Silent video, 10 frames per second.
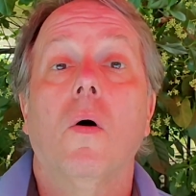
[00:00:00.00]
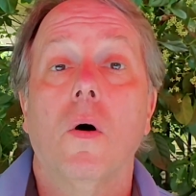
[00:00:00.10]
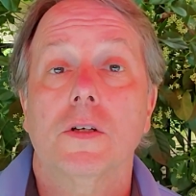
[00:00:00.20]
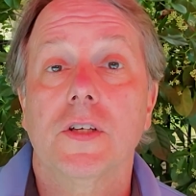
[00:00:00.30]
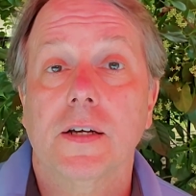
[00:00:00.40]

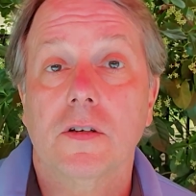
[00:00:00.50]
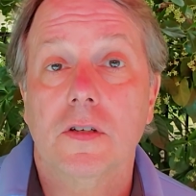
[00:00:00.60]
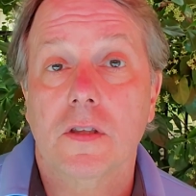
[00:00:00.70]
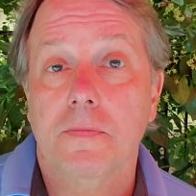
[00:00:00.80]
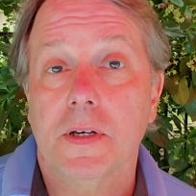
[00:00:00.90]
All
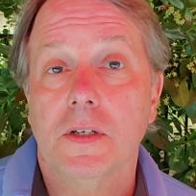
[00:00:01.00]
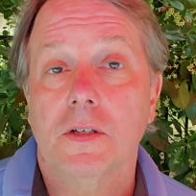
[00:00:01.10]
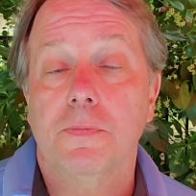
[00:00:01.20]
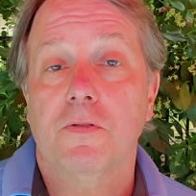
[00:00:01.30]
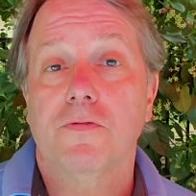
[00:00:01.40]
sectors of the
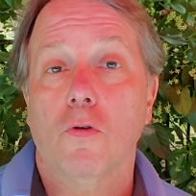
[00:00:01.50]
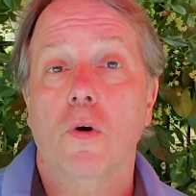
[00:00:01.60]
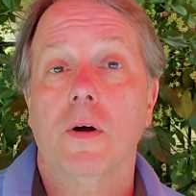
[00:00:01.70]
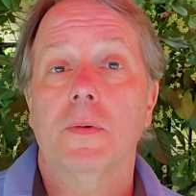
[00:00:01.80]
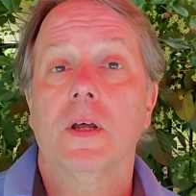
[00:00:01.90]
business
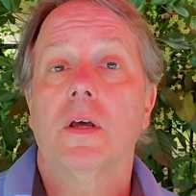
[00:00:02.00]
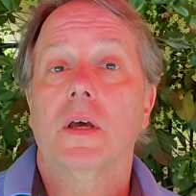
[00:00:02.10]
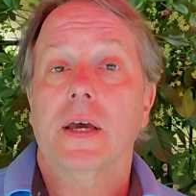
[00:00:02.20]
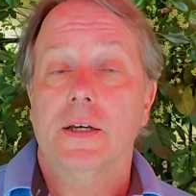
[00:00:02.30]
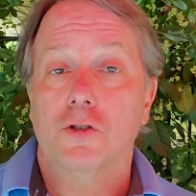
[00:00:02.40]
performed
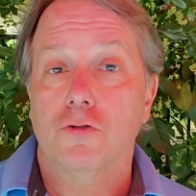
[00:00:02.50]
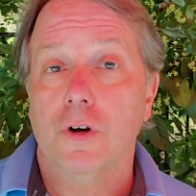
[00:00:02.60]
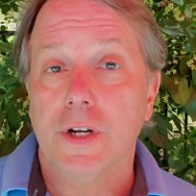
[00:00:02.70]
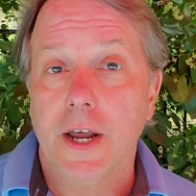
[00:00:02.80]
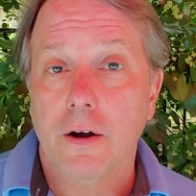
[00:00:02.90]

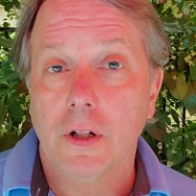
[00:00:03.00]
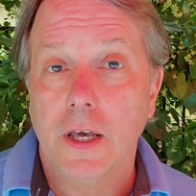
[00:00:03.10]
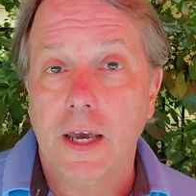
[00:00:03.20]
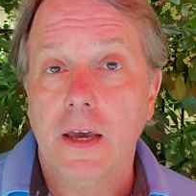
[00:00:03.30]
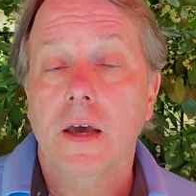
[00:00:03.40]

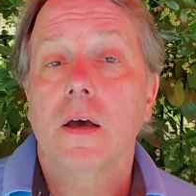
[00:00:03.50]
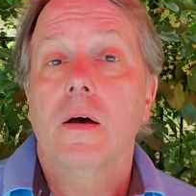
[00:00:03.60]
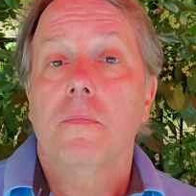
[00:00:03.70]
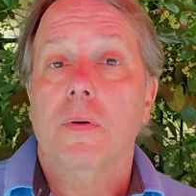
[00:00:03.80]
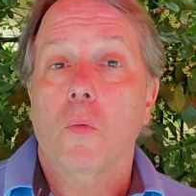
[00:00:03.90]
extraordinarily,
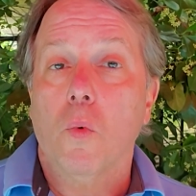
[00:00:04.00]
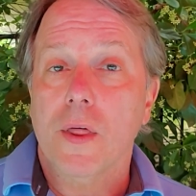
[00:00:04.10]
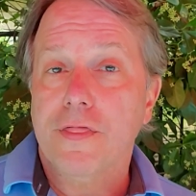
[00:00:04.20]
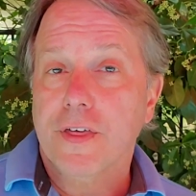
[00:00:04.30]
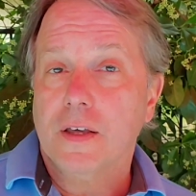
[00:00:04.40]
but
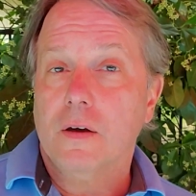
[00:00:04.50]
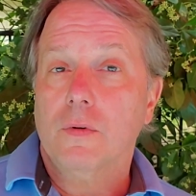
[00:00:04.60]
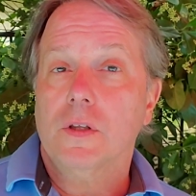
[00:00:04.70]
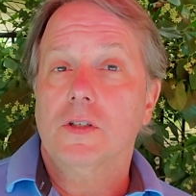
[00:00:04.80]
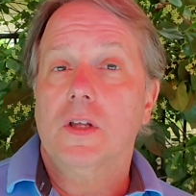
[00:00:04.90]
one thing that
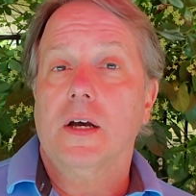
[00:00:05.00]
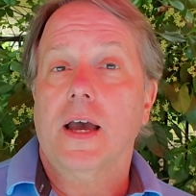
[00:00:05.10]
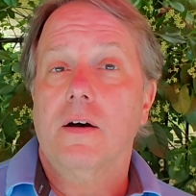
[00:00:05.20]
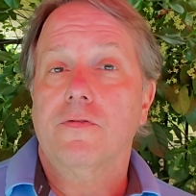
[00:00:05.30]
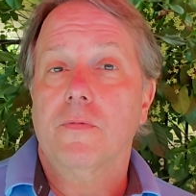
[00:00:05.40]
really stuck
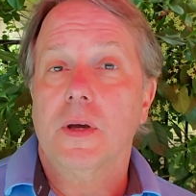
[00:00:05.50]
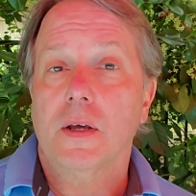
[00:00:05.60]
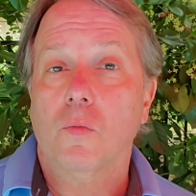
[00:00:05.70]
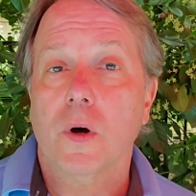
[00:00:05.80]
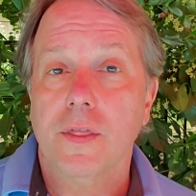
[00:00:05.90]
out for me,
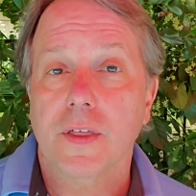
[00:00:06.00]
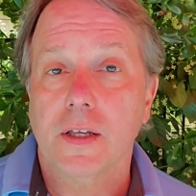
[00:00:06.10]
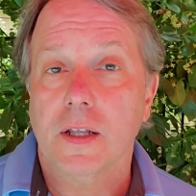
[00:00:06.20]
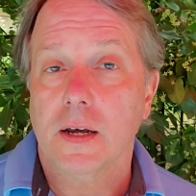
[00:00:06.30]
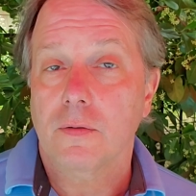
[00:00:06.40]
and one
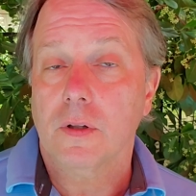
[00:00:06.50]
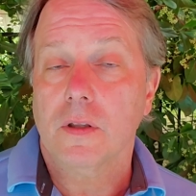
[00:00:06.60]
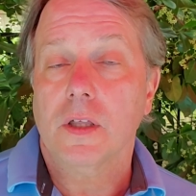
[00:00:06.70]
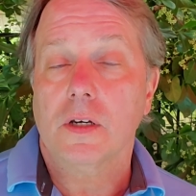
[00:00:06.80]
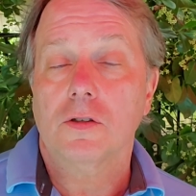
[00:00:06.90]
thing that I
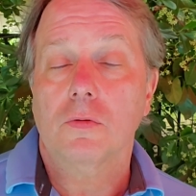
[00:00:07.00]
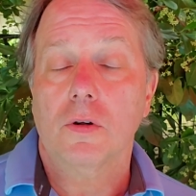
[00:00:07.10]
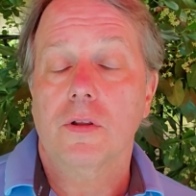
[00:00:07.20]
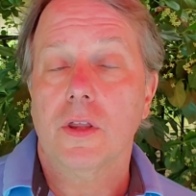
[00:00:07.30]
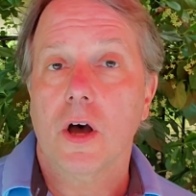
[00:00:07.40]
really think is
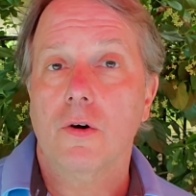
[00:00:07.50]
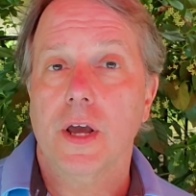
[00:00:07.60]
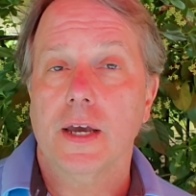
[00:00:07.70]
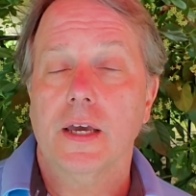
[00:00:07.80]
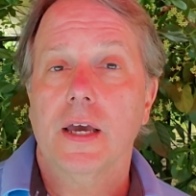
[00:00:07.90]
worth
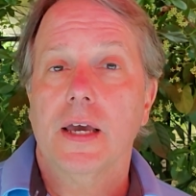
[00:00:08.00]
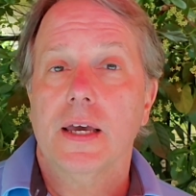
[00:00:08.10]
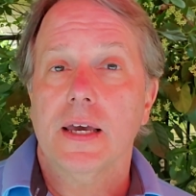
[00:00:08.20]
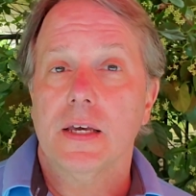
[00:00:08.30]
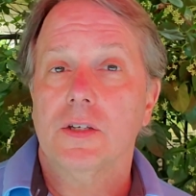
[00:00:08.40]
noting,
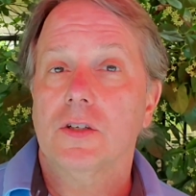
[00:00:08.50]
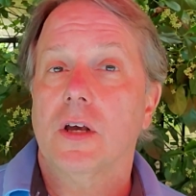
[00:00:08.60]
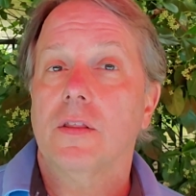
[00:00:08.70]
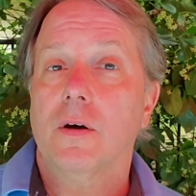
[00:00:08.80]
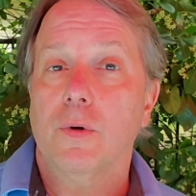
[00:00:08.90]
is
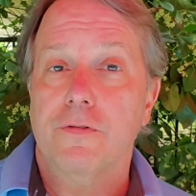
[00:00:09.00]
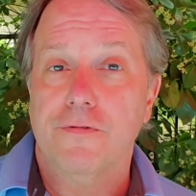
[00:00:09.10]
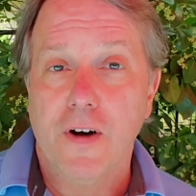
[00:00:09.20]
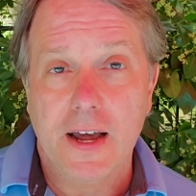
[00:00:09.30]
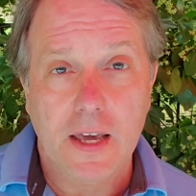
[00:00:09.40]
their
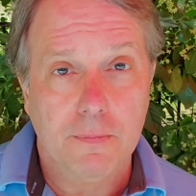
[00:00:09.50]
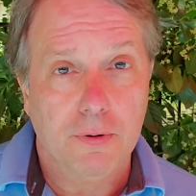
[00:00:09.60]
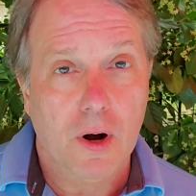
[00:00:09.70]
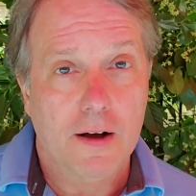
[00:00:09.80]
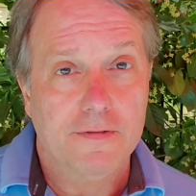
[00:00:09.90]
refining
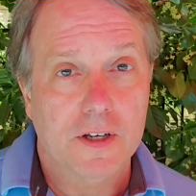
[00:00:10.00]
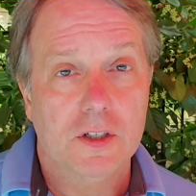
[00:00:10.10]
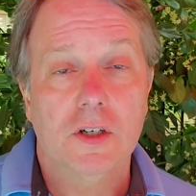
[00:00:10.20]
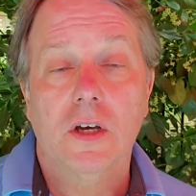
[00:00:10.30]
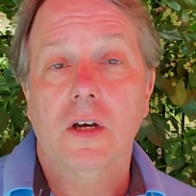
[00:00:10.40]

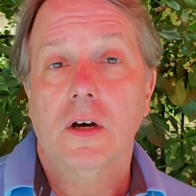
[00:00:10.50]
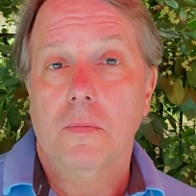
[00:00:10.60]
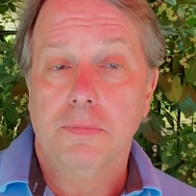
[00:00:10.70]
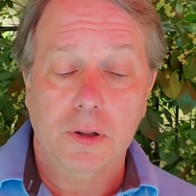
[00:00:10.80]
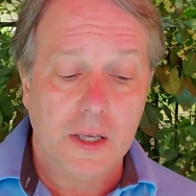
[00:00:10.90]
profits
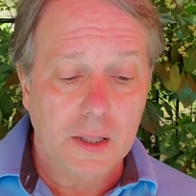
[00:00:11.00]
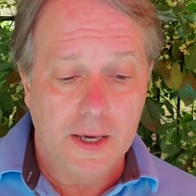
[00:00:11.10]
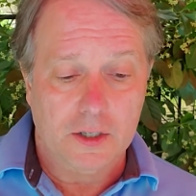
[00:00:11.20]
completely